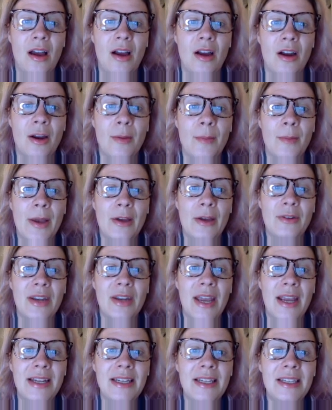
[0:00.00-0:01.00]
are about
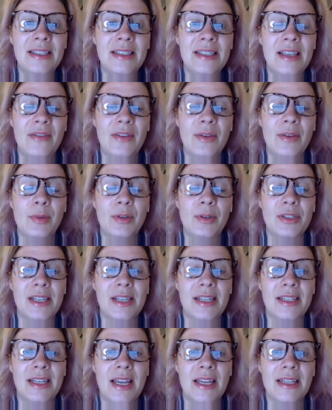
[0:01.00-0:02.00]

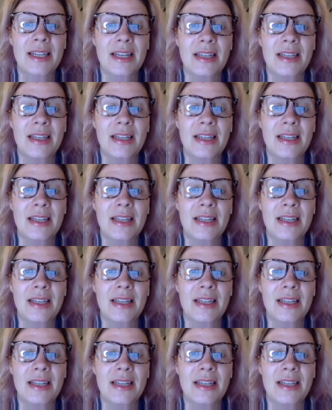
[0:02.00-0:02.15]
97%